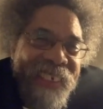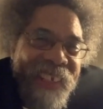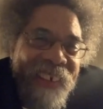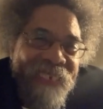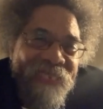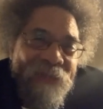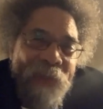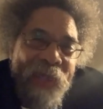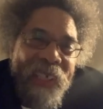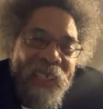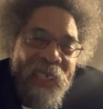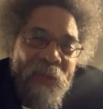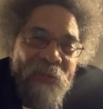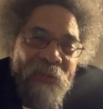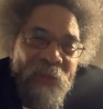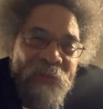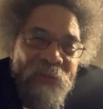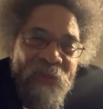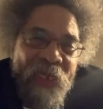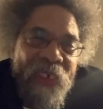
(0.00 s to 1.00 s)
I've met
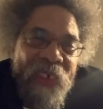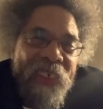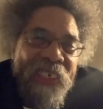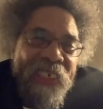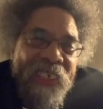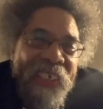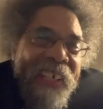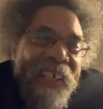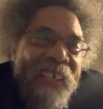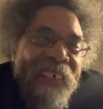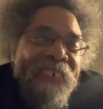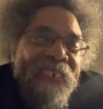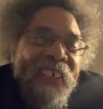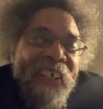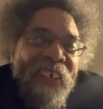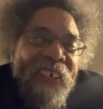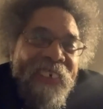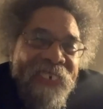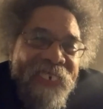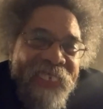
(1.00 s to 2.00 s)
him 30 years
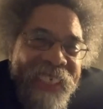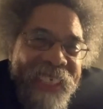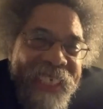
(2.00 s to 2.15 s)
ago,